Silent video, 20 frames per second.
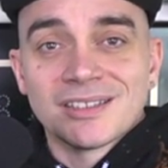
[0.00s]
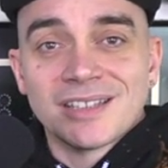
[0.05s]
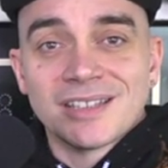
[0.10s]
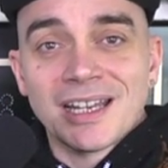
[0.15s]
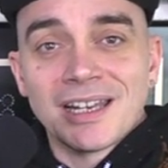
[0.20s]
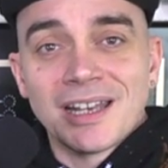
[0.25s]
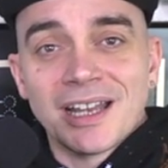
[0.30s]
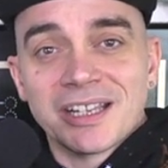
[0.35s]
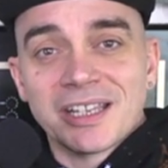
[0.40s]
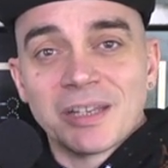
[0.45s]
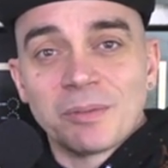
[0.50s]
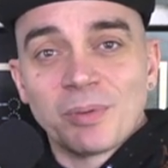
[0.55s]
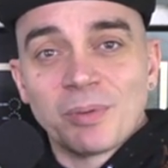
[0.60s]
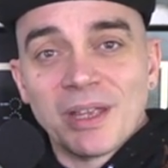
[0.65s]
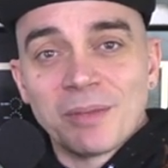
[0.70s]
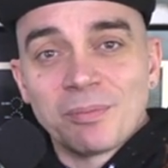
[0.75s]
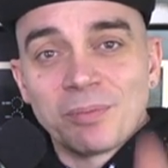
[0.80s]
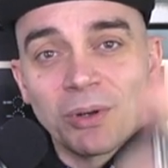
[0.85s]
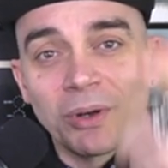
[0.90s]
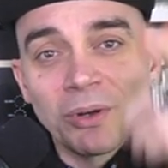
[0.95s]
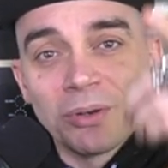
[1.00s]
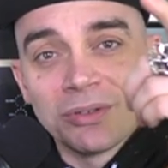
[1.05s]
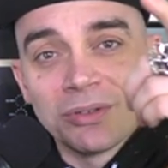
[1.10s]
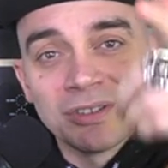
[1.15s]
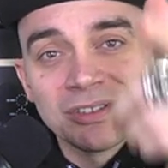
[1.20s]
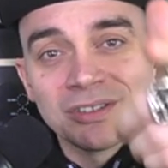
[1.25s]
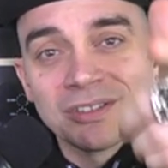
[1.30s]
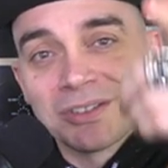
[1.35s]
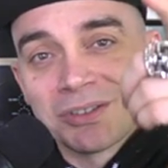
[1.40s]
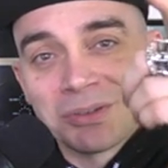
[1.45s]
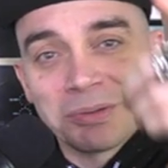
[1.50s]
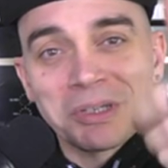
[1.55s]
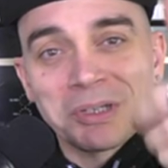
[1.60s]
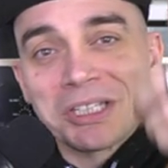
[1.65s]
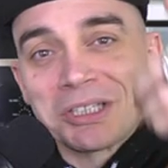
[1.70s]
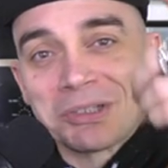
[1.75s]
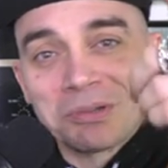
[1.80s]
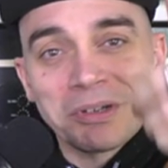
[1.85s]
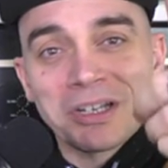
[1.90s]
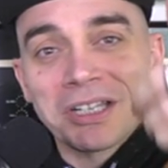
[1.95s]
Stay lucky, people.
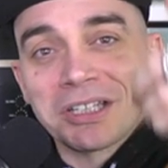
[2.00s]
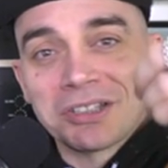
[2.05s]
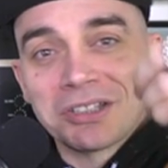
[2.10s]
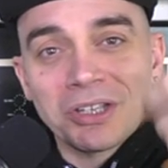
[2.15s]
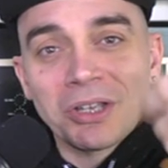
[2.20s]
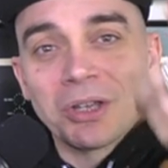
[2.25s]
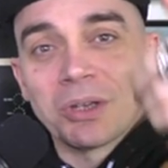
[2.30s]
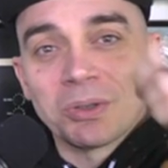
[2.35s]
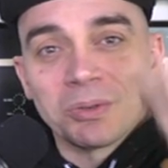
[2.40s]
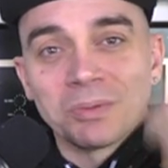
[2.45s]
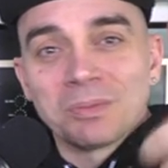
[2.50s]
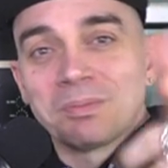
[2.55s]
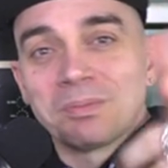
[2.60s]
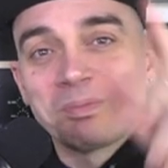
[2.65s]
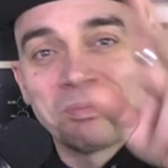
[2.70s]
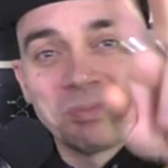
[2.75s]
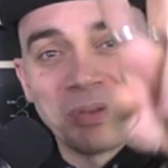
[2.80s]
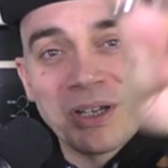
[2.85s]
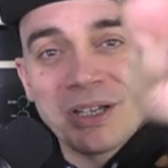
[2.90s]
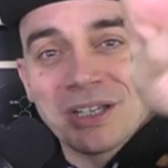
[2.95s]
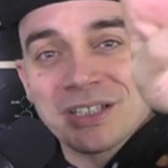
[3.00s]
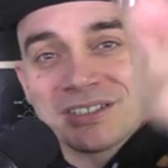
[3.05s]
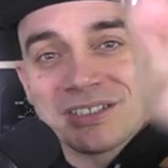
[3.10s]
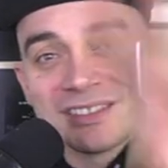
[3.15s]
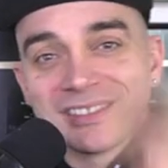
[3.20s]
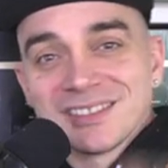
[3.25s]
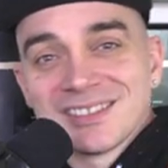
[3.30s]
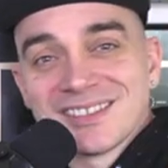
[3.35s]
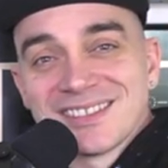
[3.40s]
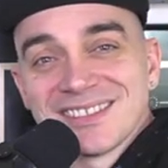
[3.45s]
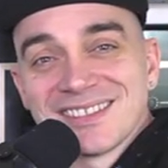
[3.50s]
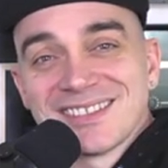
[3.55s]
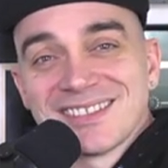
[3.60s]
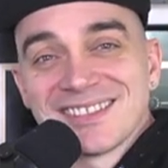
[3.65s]
2022. Peace.